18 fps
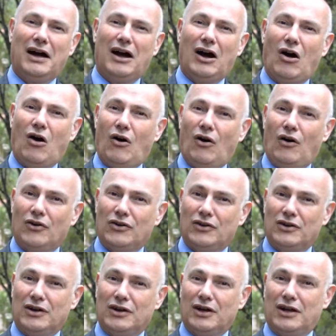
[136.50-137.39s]

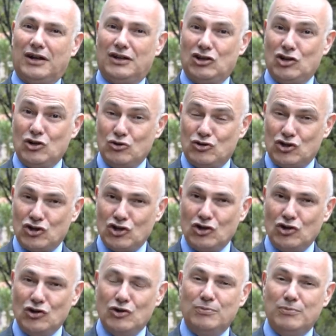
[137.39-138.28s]
on
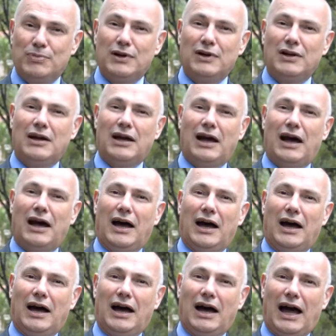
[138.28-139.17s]
YouTube
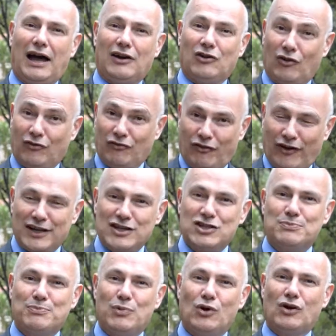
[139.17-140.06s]
and on
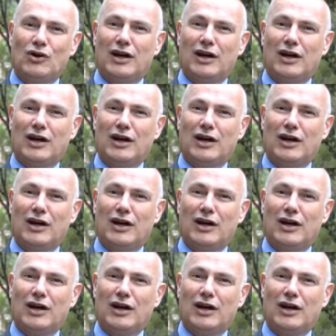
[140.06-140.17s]
Facebook,